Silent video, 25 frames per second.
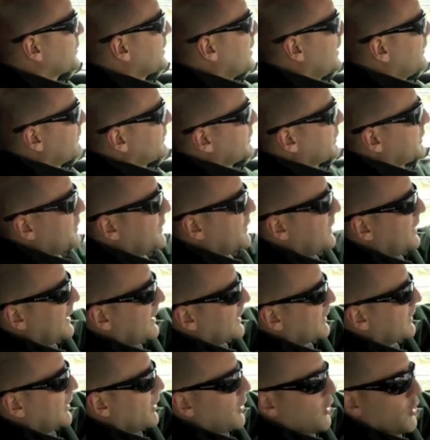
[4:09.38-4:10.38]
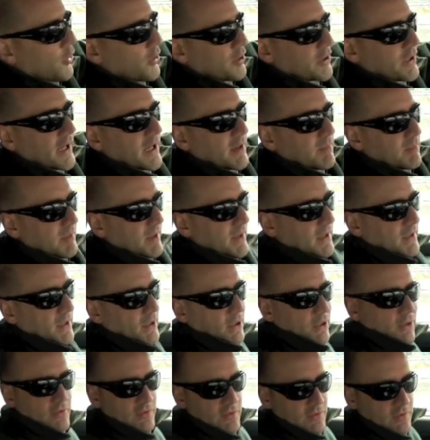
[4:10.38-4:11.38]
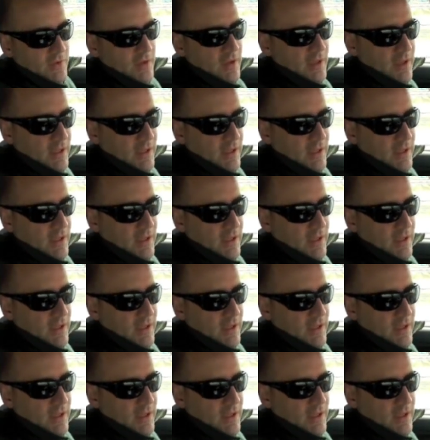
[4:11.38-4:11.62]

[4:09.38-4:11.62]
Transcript: covered thing. Hard A-pillars.